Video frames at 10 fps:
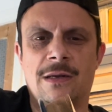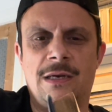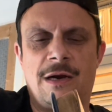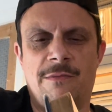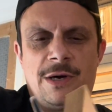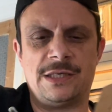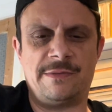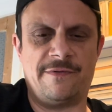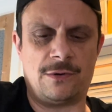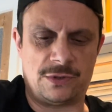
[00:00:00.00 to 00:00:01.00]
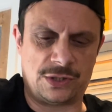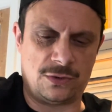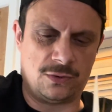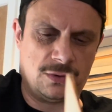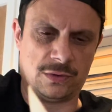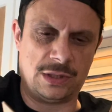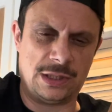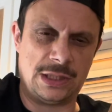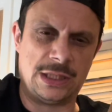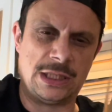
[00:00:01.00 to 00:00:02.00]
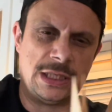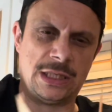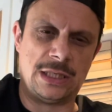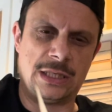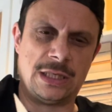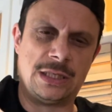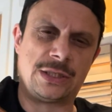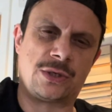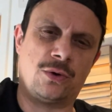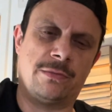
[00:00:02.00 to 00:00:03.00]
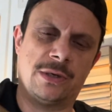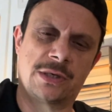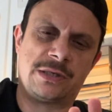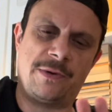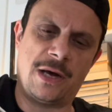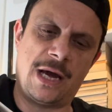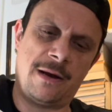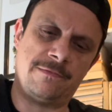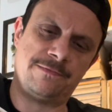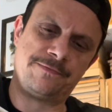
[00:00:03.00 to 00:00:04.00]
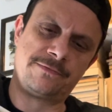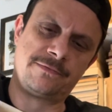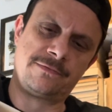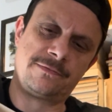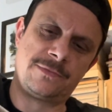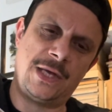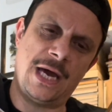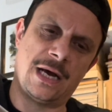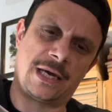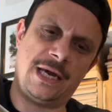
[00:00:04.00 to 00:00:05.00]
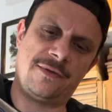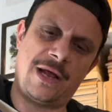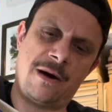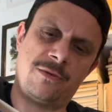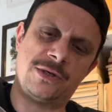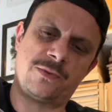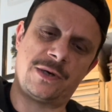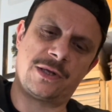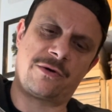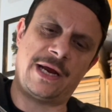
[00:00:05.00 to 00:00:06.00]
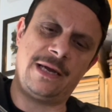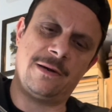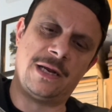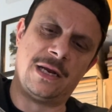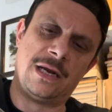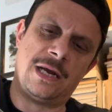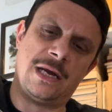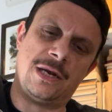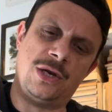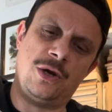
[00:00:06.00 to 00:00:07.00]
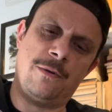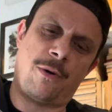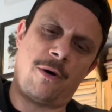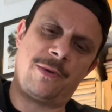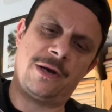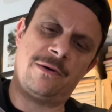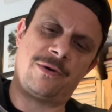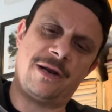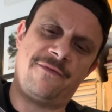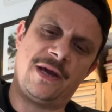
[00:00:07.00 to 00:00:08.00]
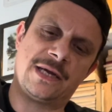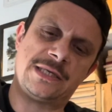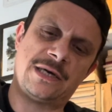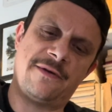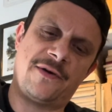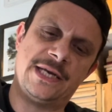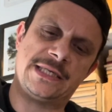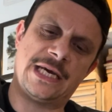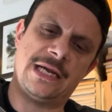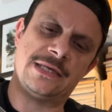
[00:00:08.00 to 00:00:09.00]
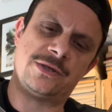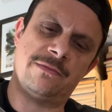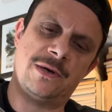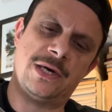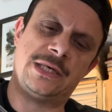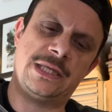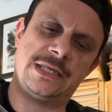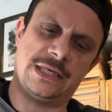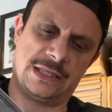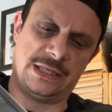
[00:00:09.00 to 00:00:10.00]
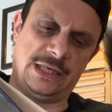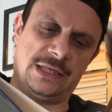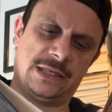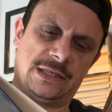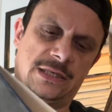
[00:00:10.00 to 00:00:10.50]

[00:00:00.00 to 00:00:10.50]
Like, reminds me of old school books. But yeah, Keith Laumer is one of the great new popular and prolific sci-fi entertainers to emerge in the 60s.